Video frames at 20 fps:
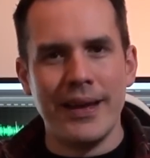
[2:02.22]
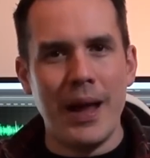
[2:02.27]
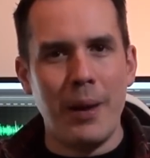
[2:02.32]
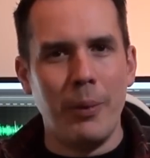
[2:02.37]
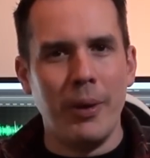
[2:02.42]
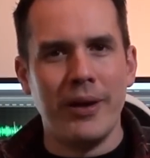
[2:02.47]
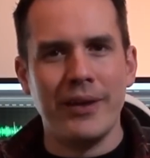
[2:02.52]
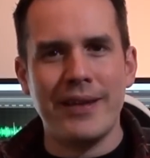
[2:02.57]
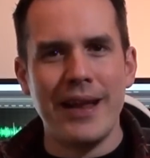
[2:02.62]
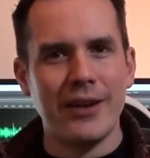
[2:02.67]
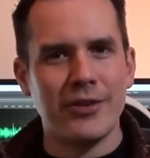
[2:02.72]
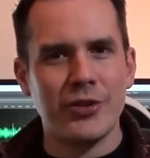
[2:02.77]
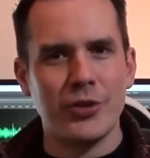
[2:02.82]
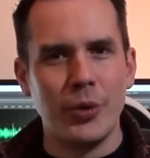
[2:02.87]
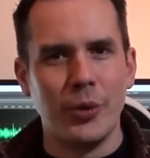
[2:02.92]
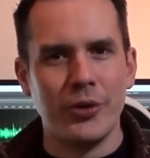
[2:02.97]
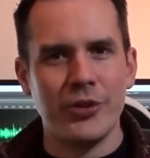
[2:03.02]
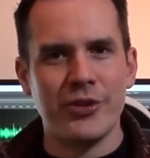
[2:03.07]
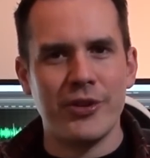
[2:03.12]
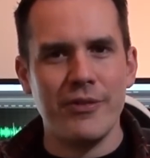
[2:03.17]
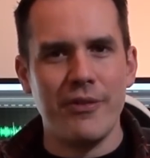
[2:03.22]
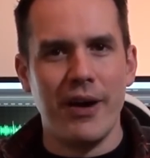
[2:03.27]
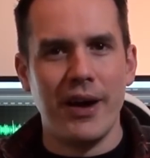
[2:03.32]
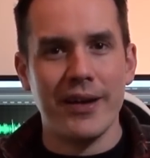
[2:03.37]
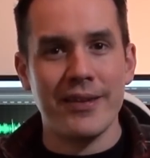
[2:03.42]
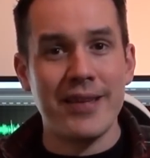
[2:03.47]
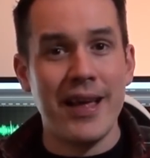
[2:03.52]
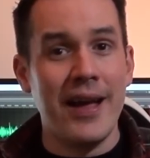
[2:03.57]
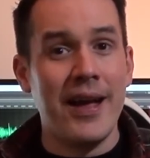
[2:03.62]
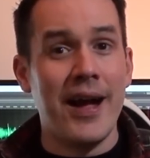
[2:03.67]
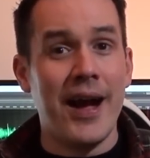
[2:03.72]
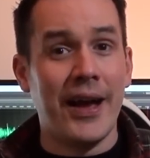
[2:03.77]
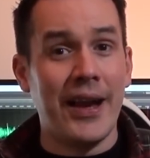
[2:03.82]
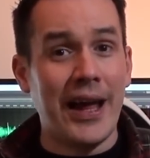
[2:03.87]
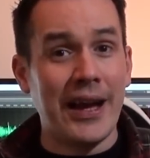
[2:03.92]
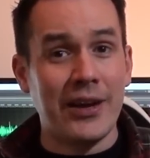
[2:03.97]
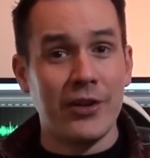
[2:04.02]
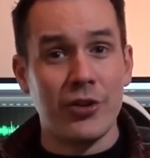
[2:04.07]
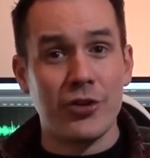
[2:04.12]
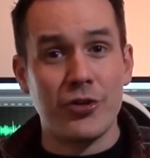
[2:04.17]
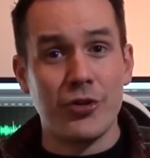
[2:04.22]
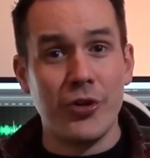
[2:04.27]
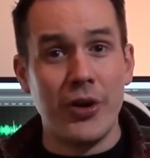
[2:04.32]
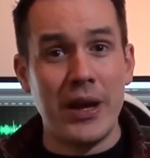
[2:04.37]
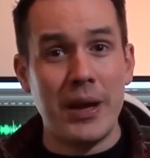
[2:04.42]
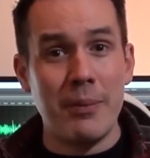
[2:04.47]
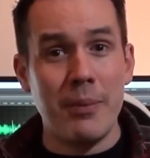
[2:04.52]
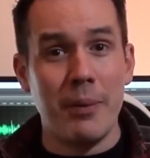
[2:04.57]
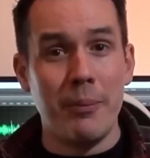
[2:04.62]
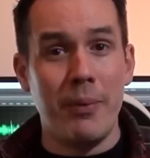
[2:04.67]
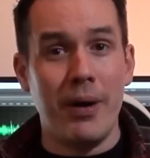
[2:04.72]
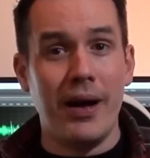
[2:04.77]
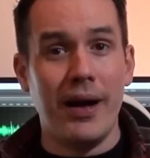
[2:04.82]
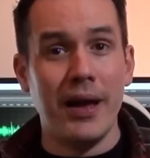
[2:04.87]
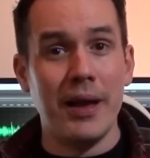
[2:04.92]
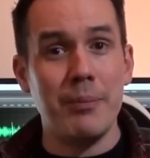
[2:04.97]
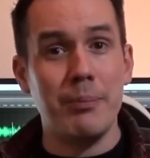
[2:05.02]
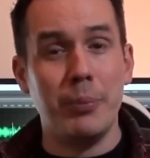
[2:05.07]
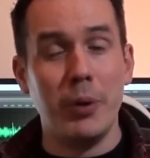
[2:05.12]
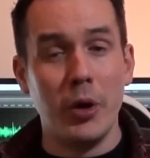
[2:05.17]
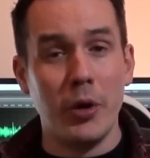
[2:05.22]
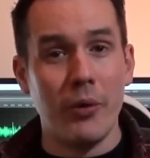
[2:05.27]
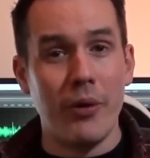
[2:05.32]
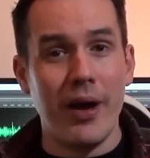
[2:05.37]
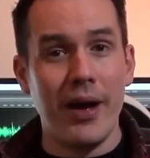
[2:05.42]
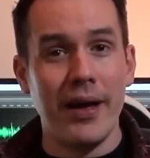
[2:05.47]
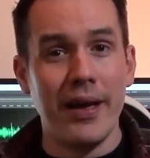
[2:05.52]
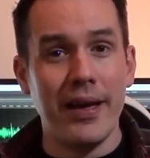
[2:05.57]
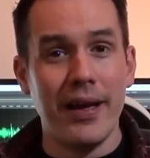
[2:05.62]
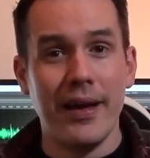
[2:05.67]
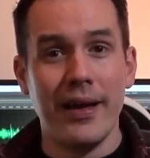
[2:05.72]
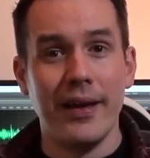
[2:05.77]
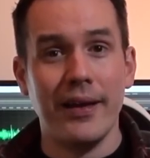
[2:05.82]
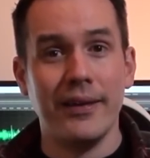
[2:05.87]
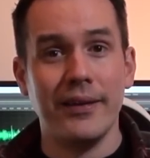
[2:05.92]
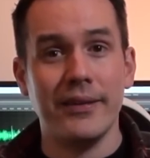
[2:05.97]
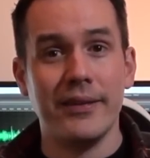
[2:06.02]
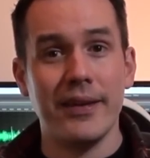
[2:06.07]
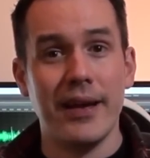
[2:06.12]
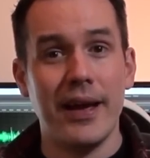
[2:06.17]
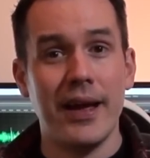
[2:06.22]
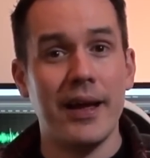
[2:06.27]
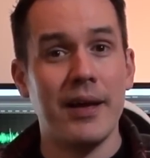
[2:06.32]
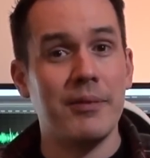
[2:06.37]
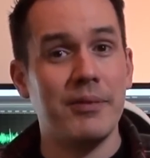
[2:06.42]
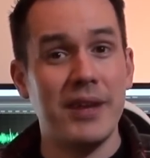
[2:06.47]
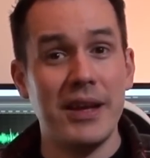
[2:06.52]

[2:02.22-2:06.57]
network attached storage device and I can stream my Blu-ray and uh,